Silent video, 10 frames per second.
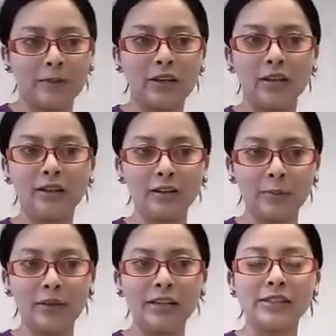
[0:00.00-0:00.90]
put on the
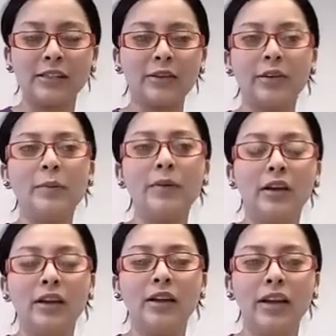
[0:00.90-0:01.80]
Luminous serum,
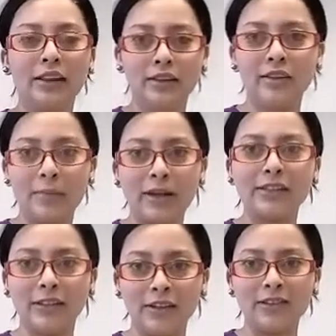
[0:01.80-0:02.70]
and then the
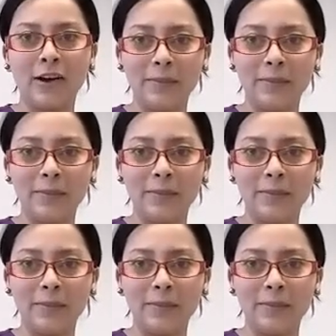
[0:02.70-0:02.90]
mask on